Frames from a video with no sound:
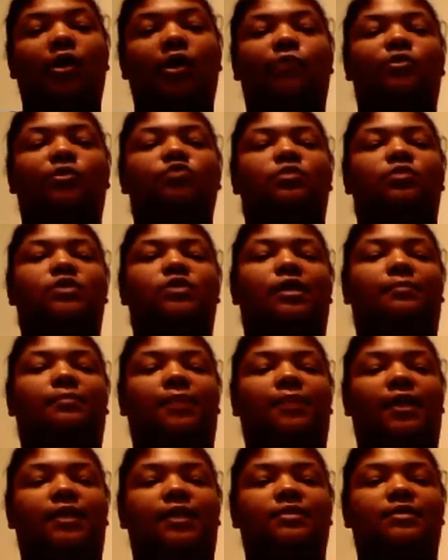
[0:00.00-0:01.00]
which will take
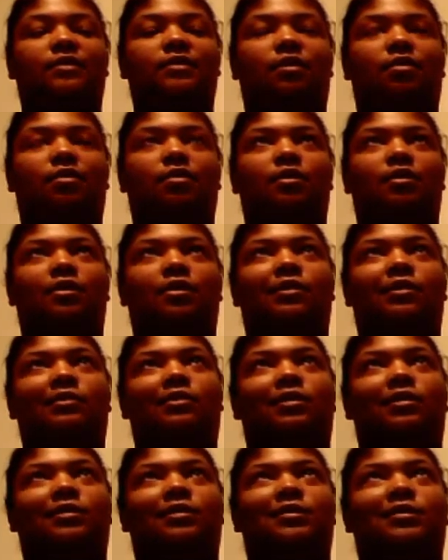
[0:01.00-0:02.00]
place on
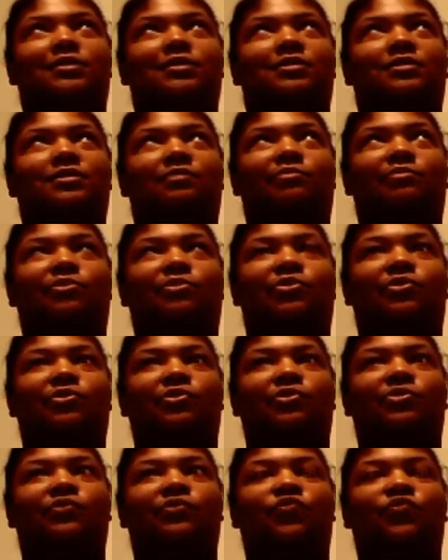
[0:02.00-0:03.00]

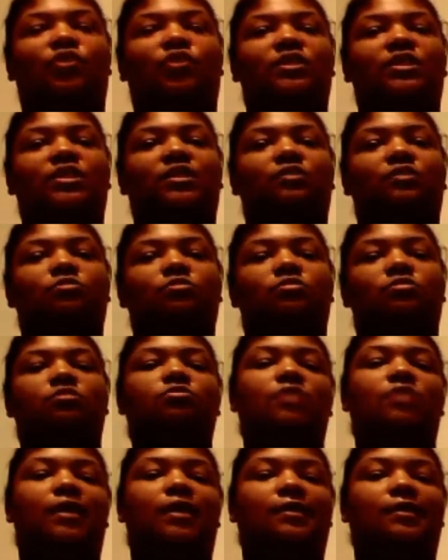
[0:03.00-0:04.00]
December 14th,
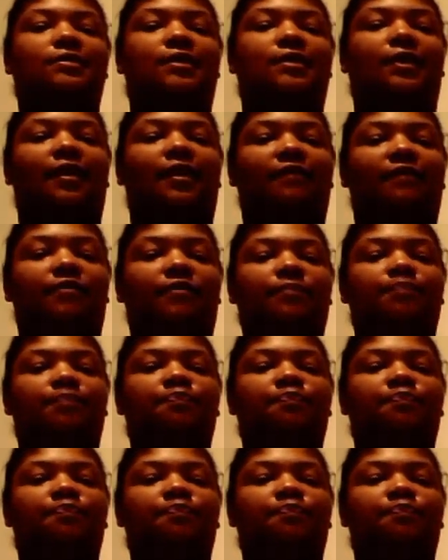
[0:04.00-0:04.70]
2011.